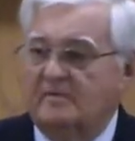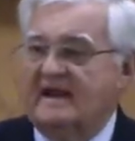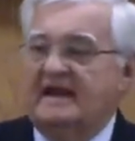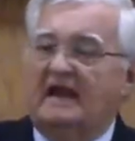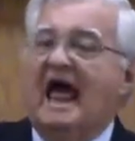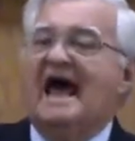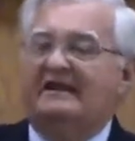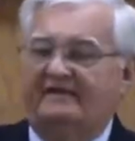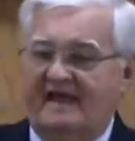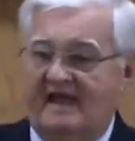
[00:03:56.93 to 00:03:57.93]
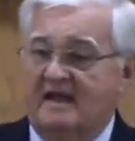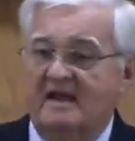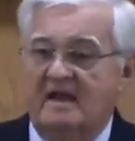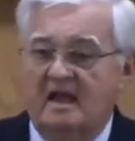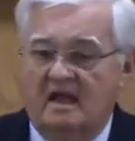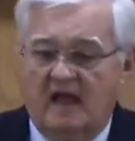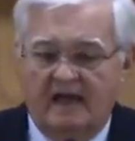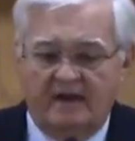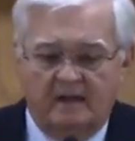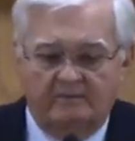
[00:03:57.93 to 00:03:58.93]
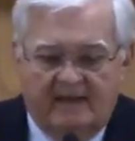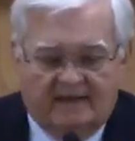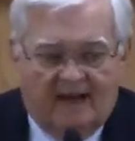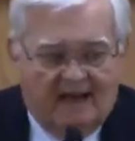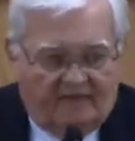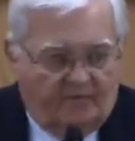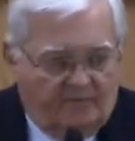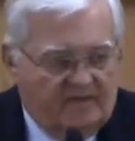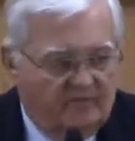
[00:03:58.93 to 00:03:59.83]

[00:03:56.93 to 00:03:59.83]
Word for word: making light of that. I not make light of the people